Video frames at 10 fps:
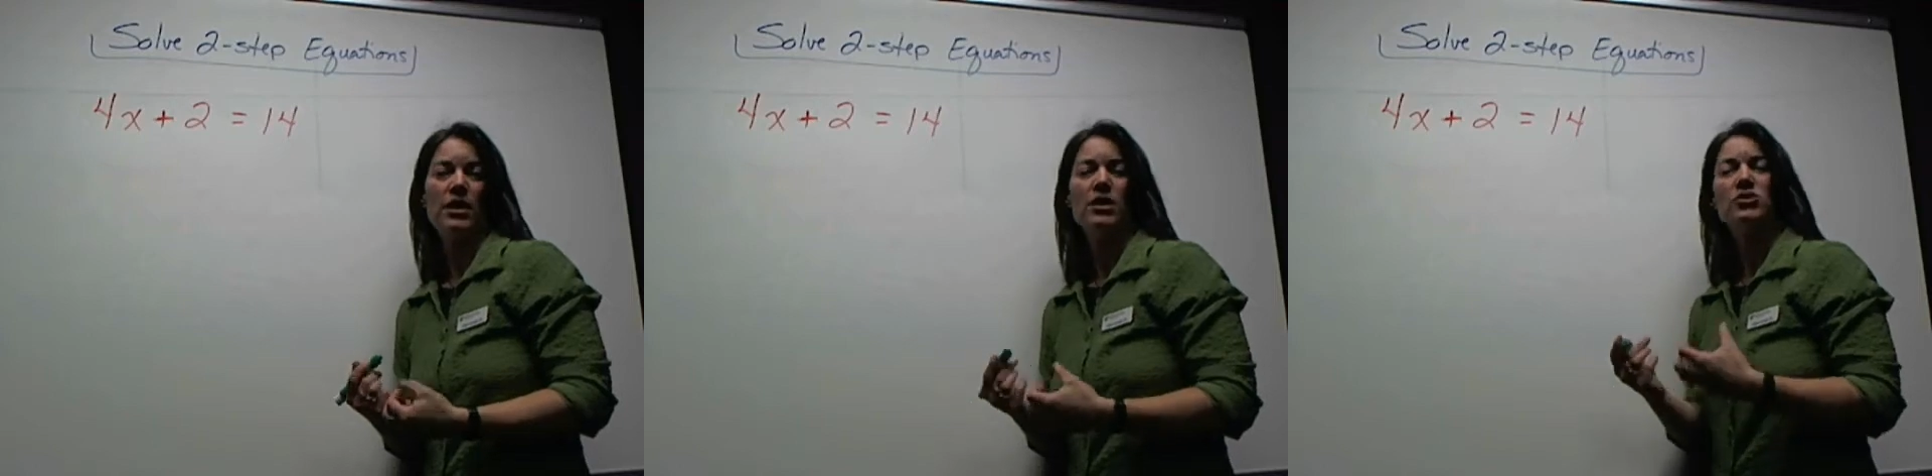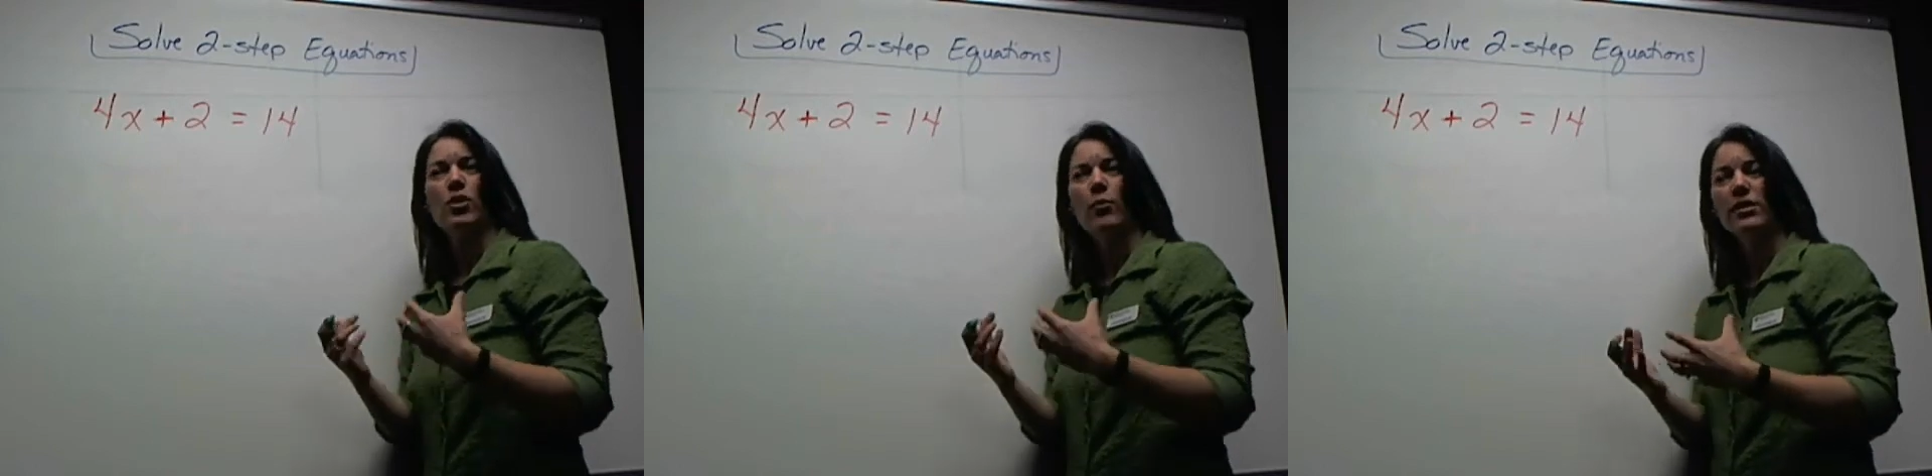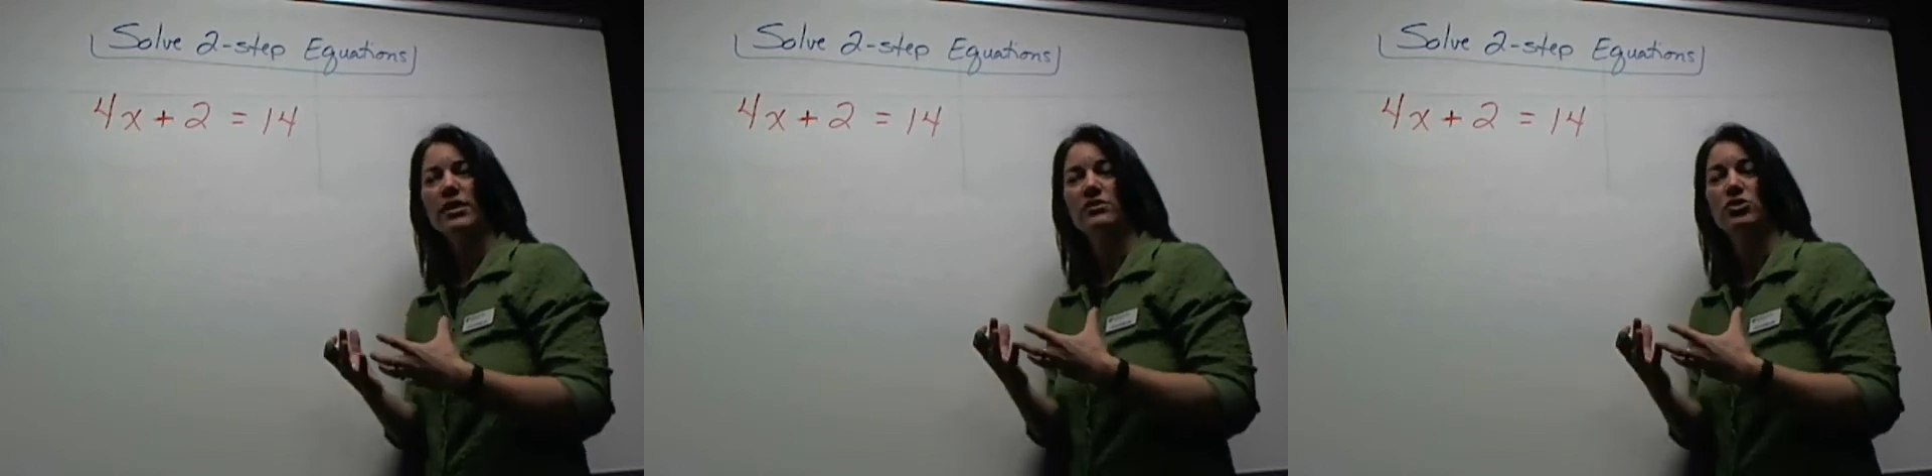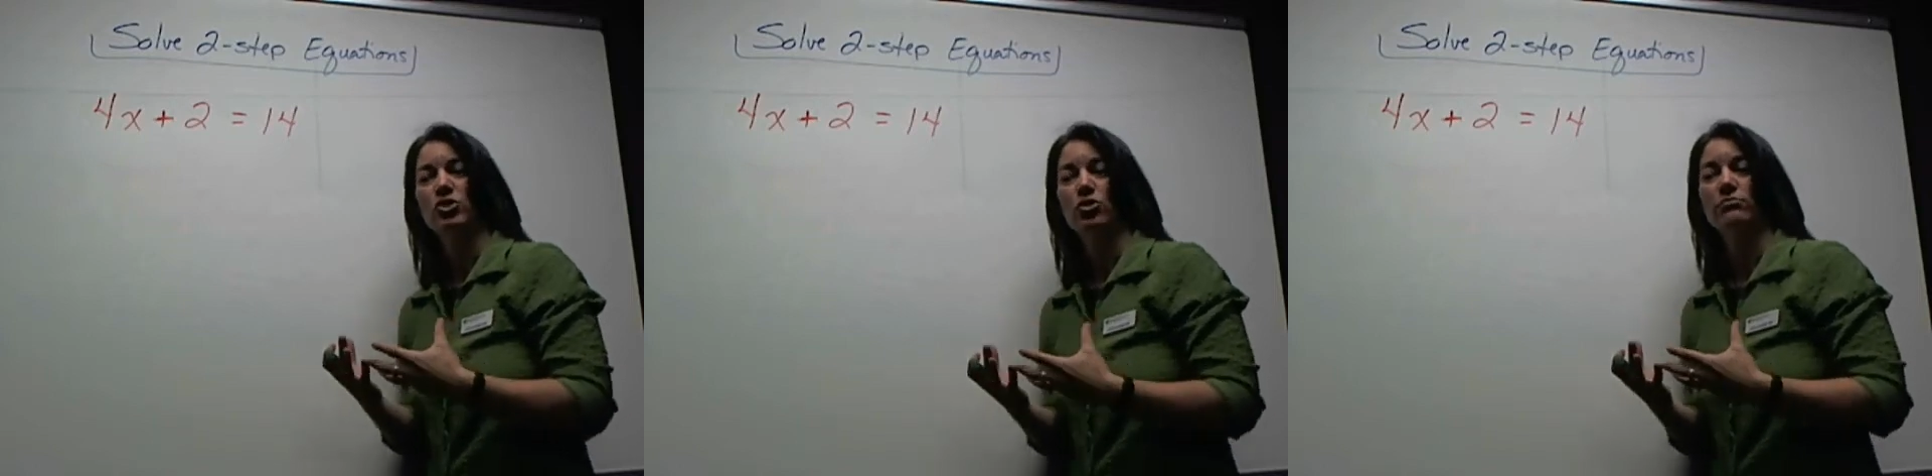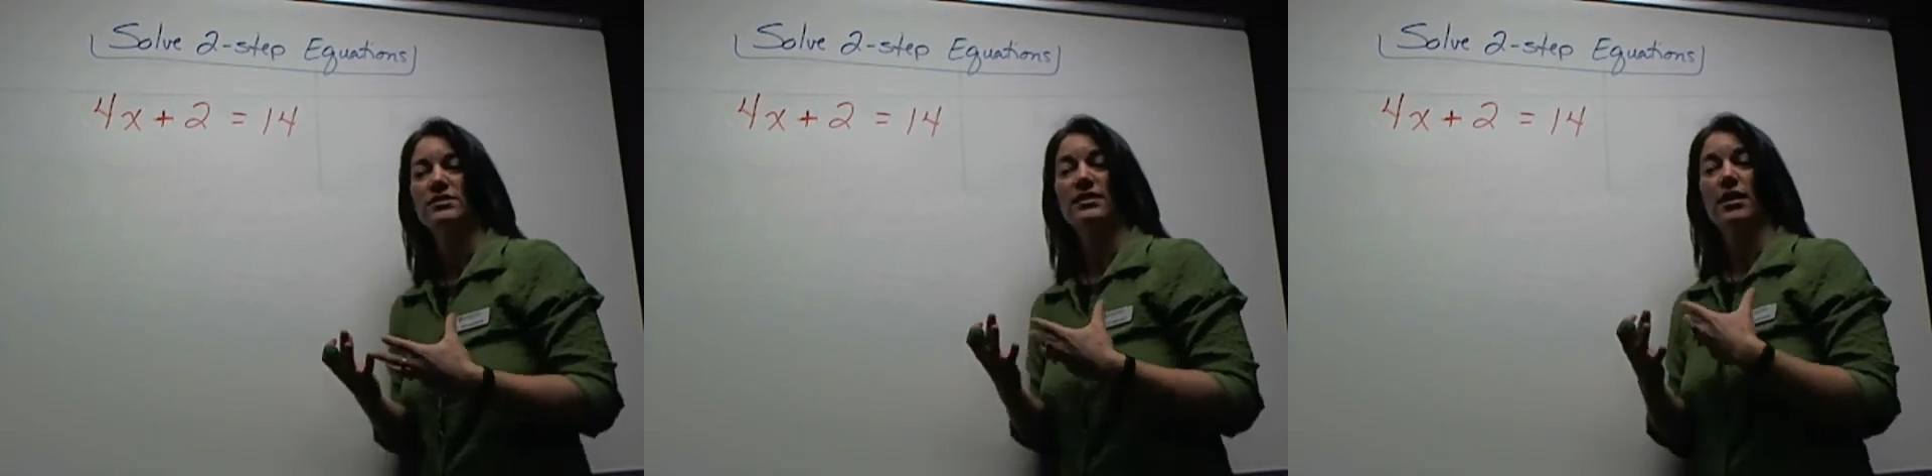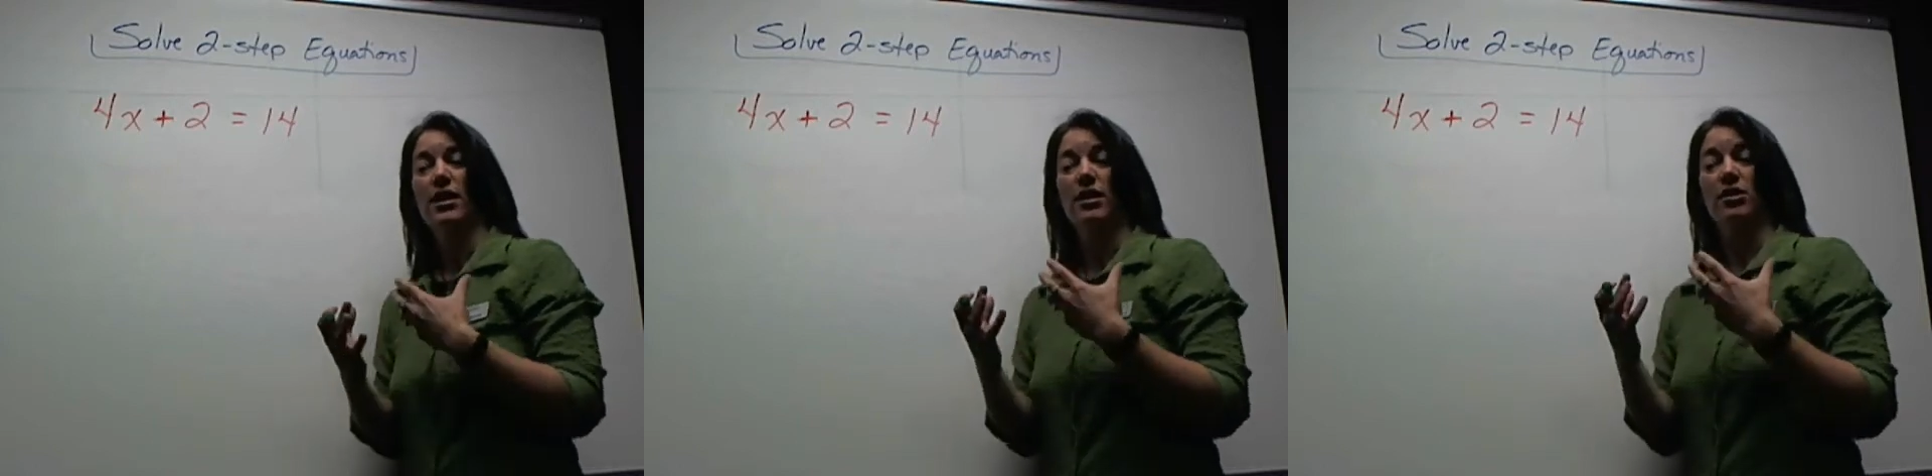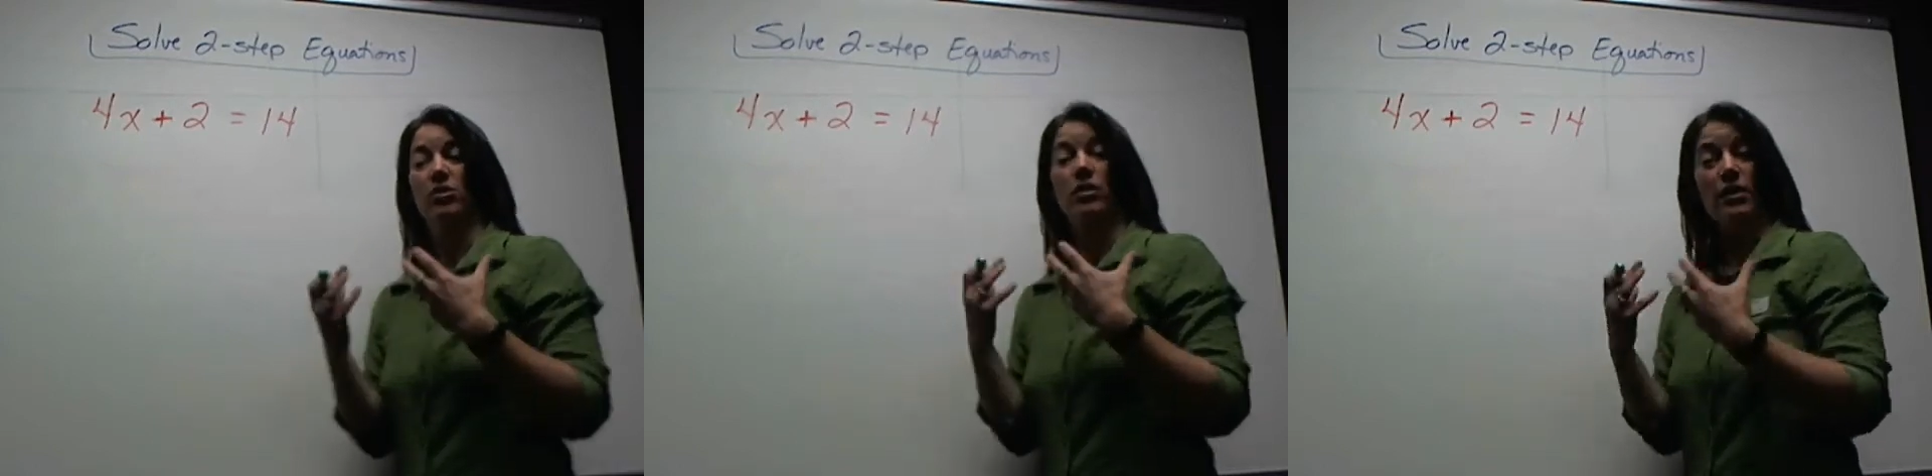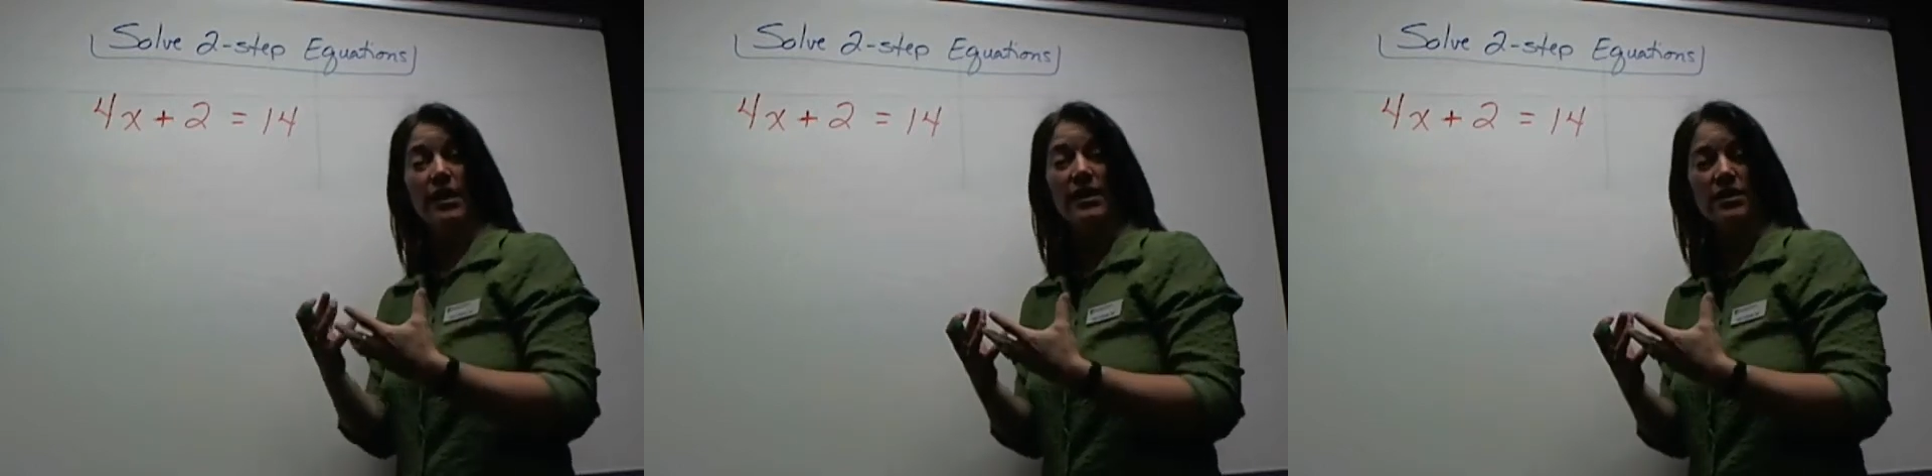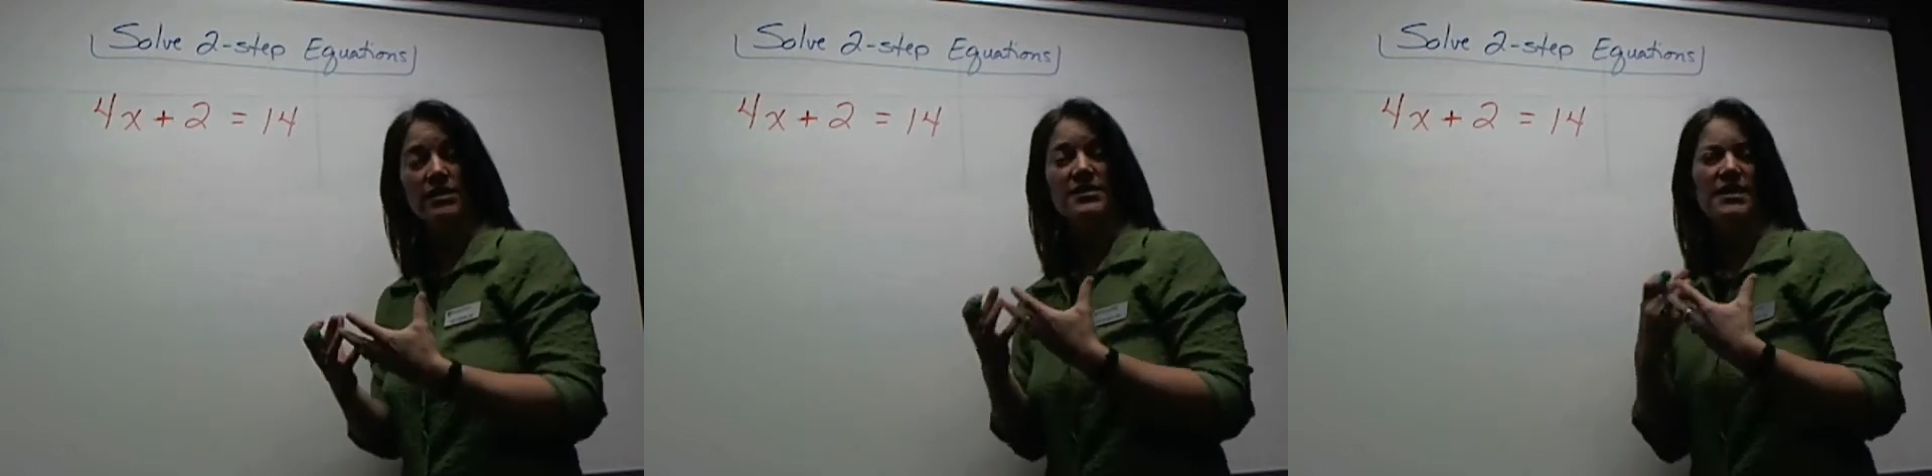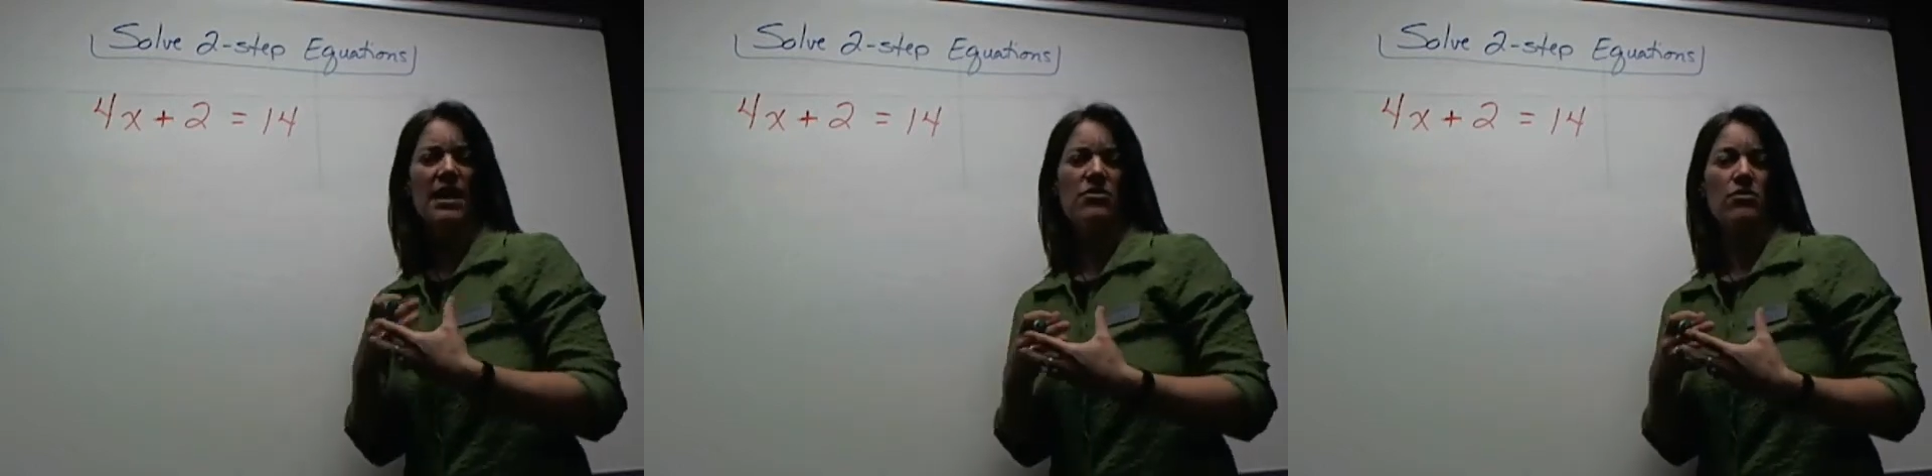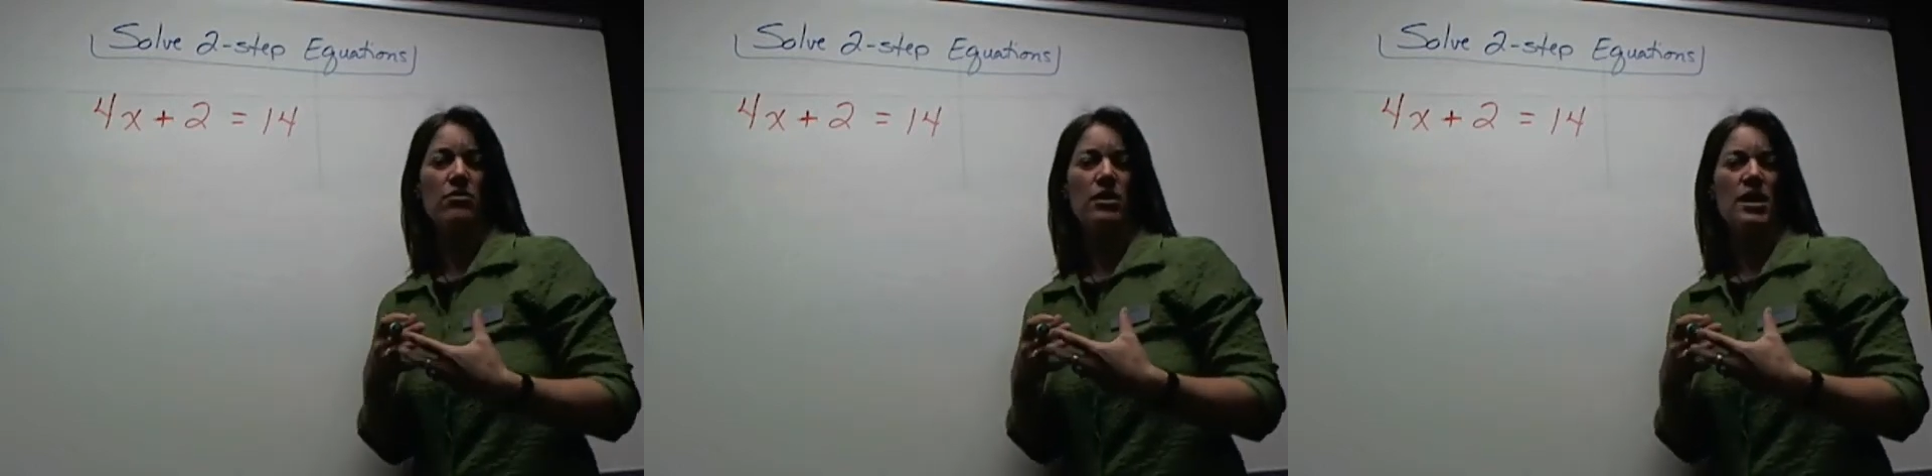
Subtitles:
So I want to get the terms that are alike together,